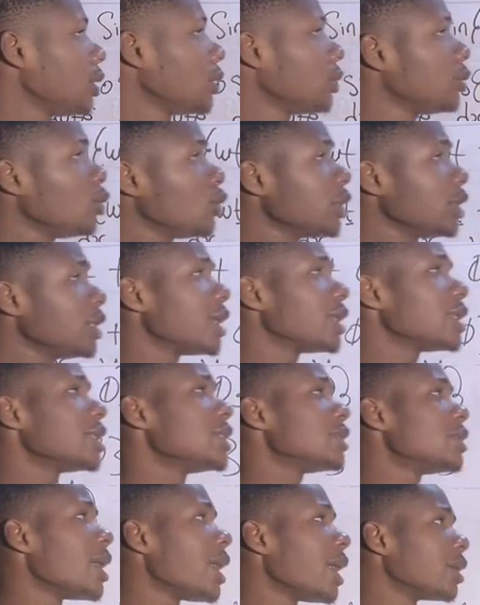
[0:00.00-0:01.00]
Looking at
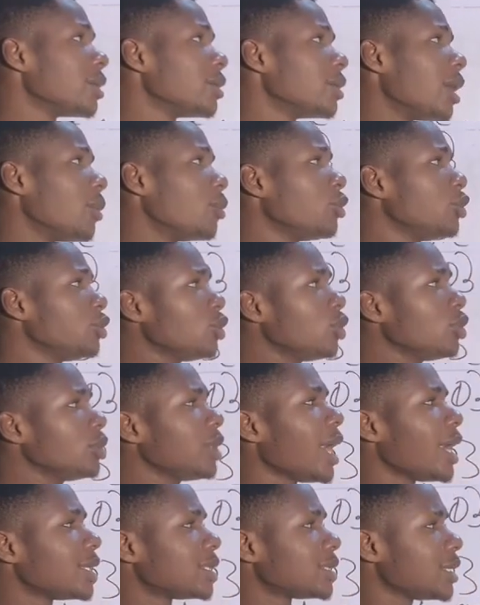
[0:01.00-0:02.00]
this diagram, we know
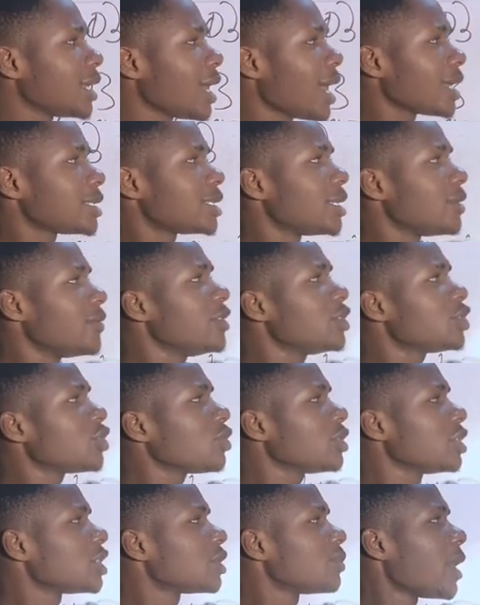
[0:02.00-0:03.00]
that the acceleration is